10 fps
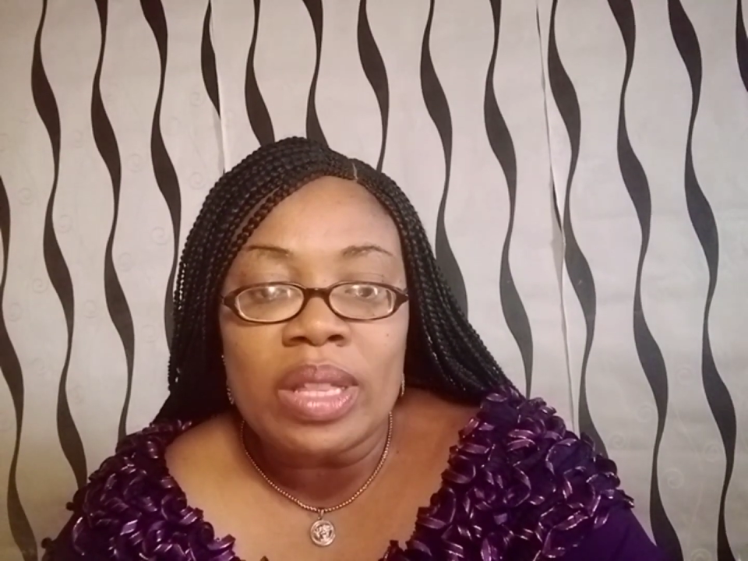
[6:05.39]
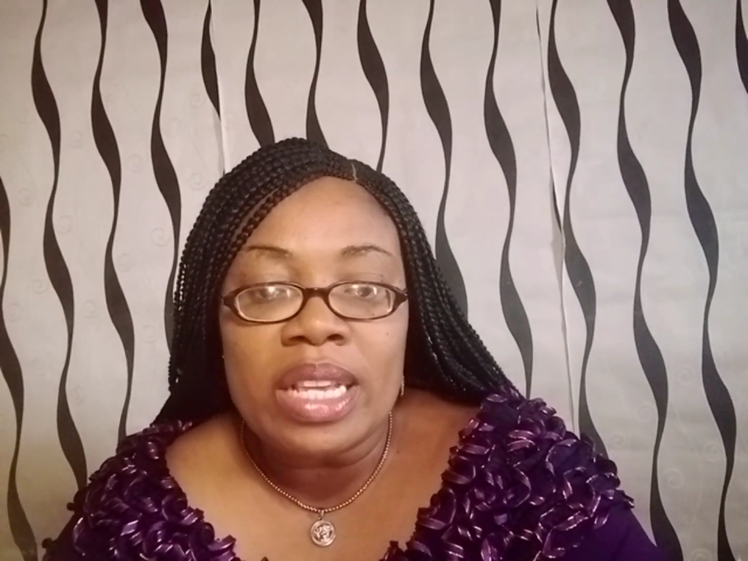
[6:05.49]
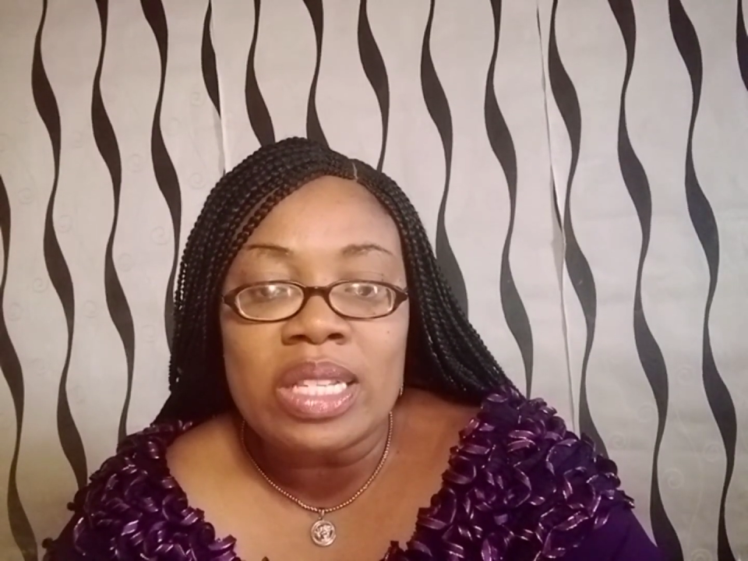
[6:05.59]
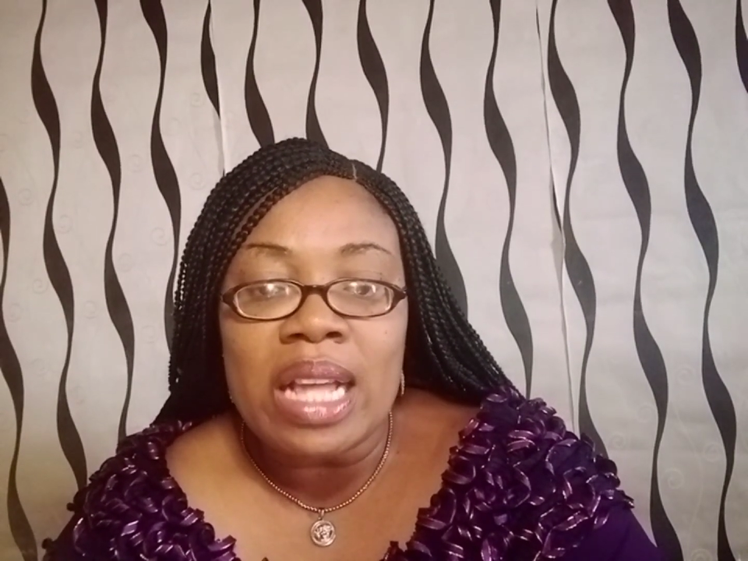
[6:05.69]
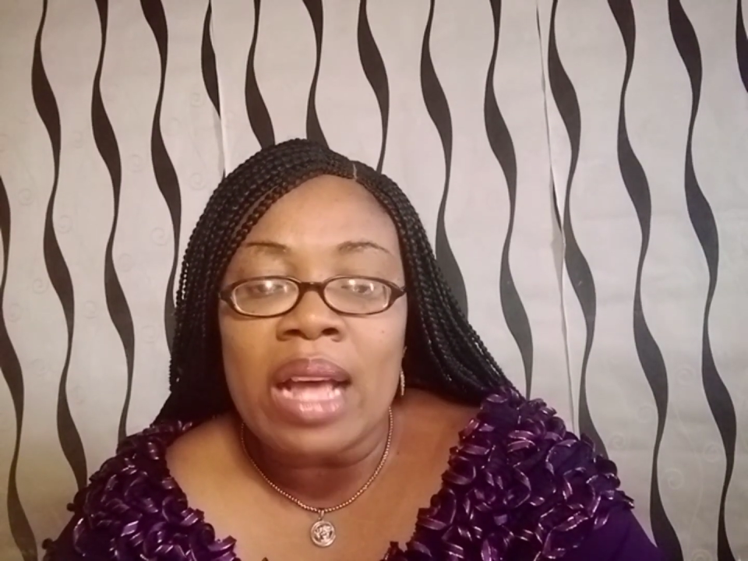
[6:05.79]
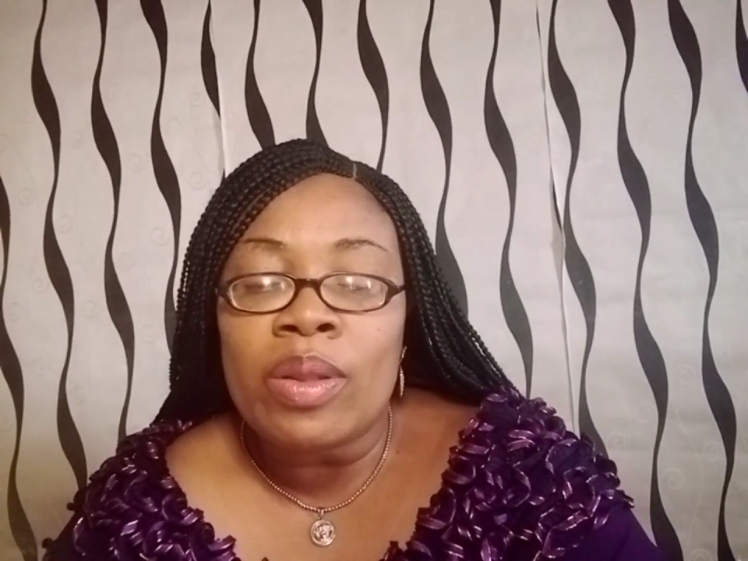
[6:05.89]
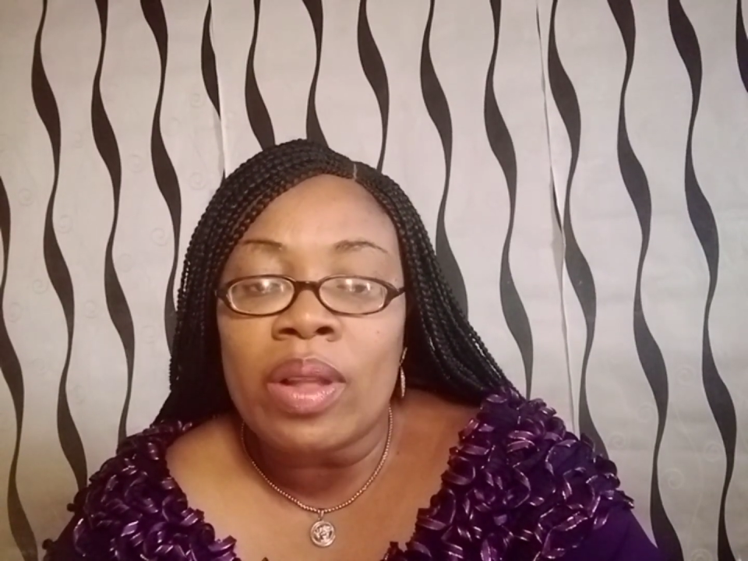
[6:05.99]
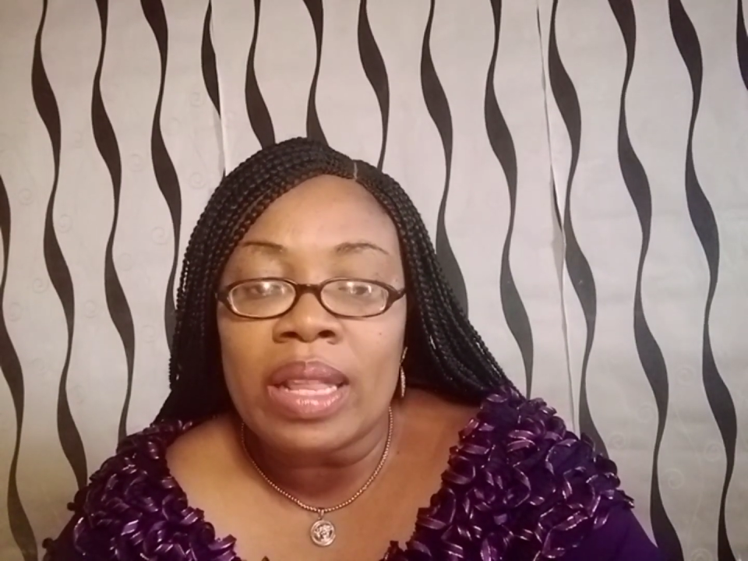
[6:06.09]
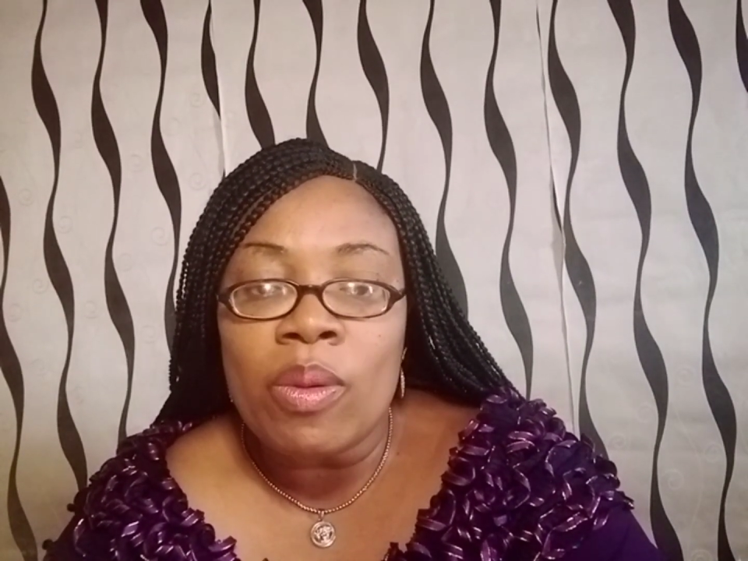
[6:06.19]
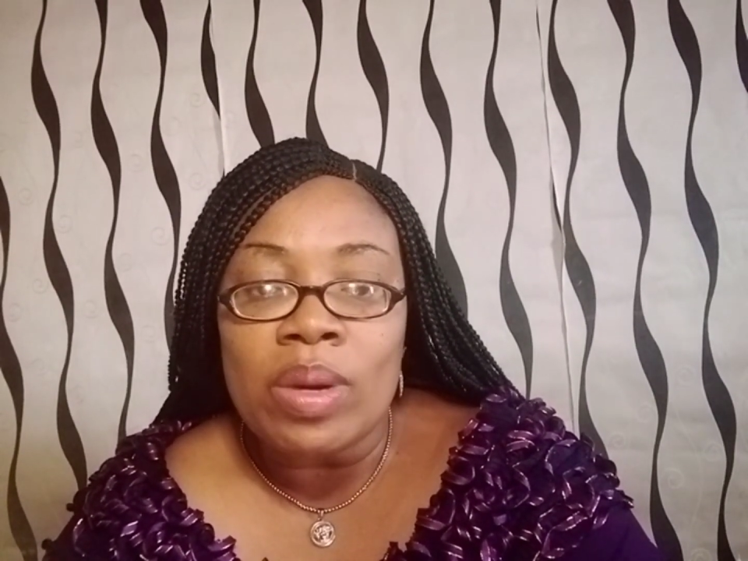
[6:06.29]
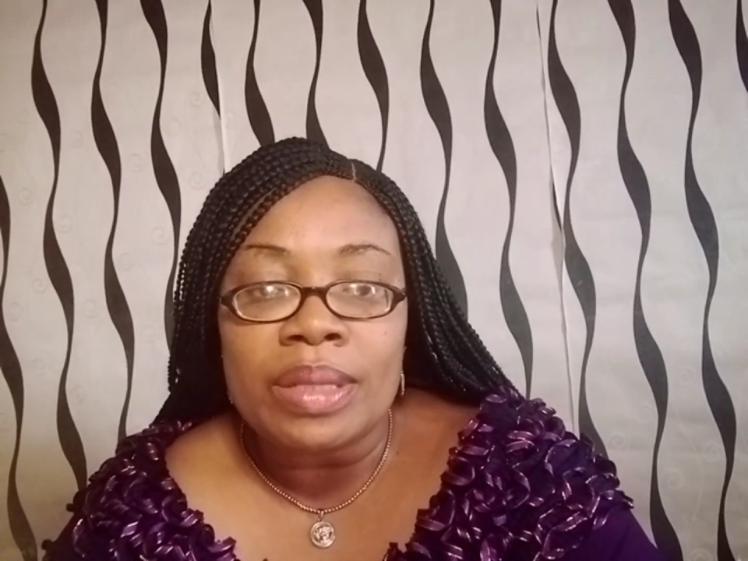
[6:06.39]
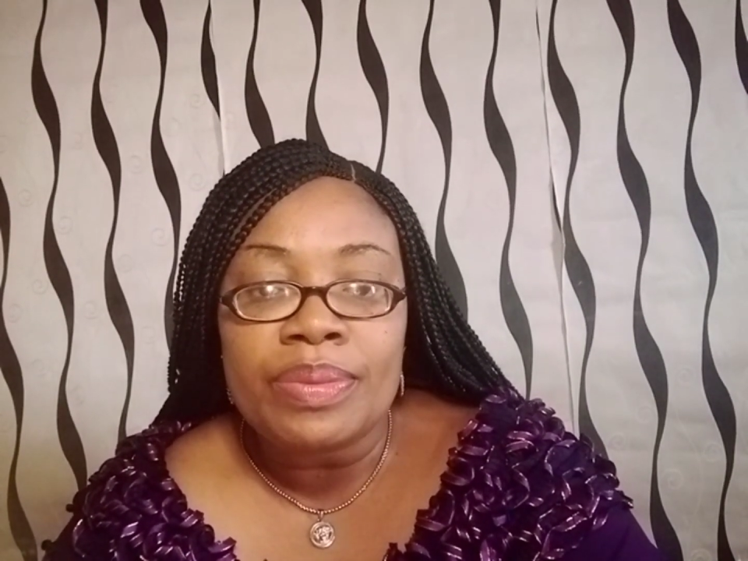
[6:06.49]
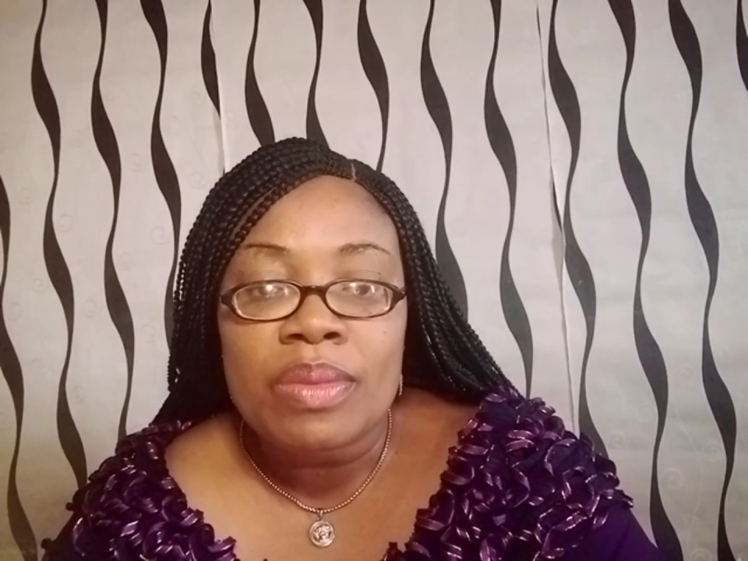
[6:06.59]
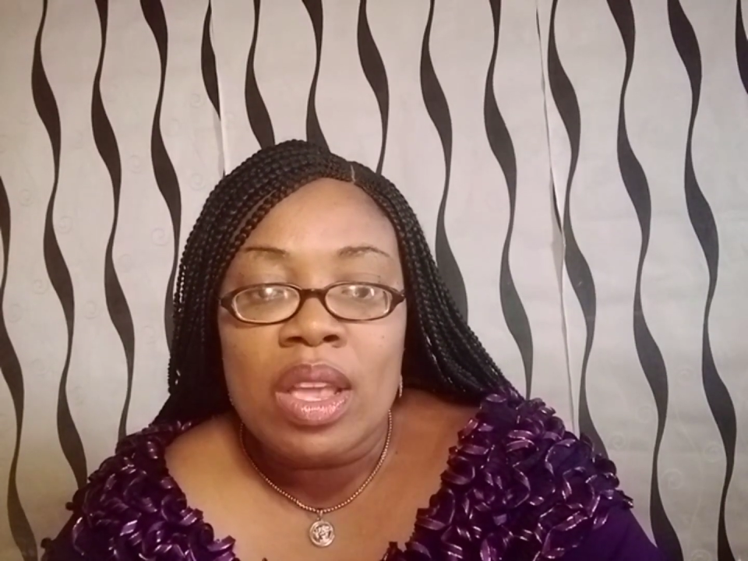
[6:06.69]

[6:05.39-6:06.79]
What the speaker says: this is another one.